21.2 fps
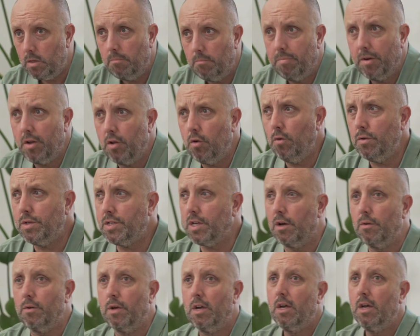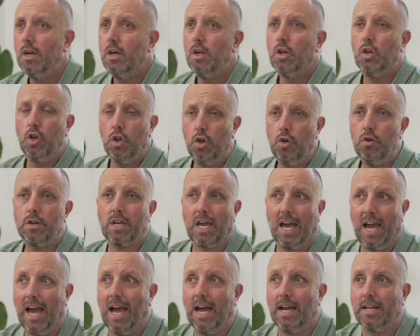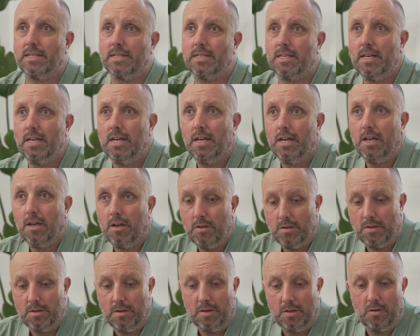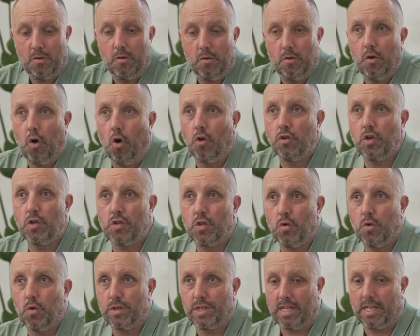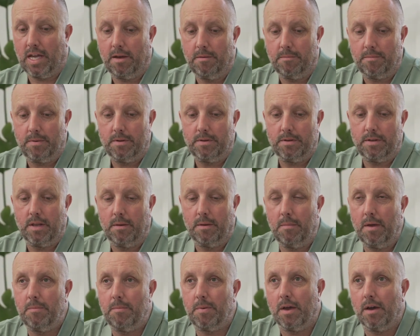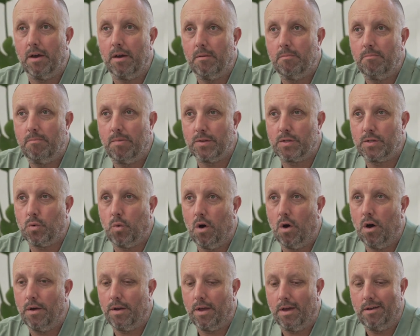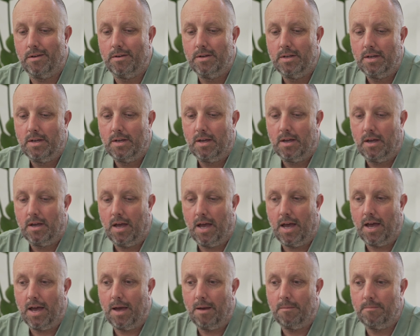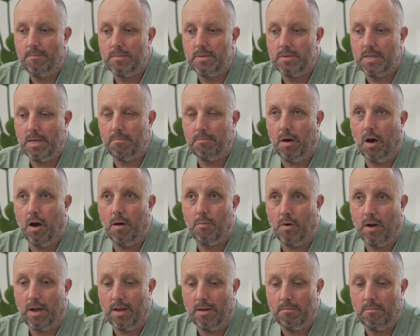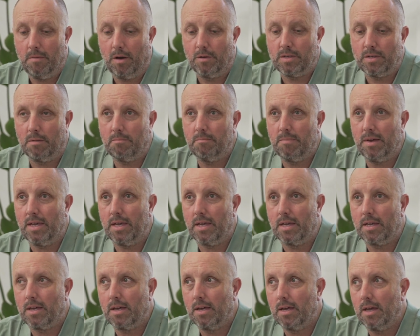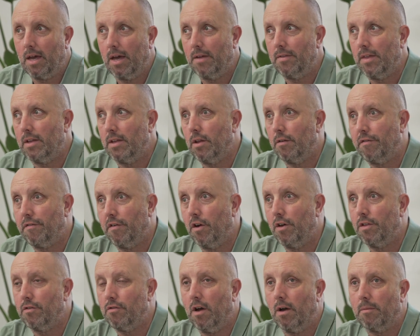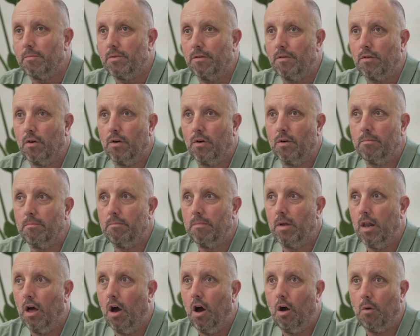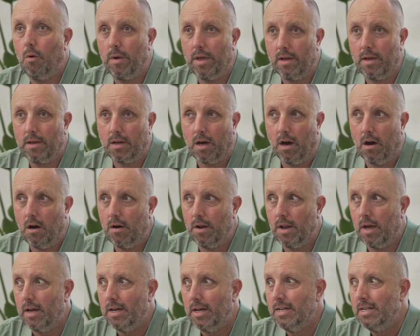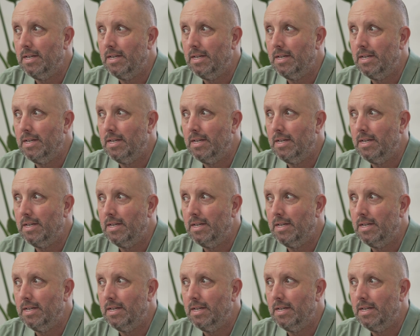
but also look at, on your doorstep, Namibia, Botswana, Zimbabwe, Mozambique, and then further up you've got Malawi, Ghana,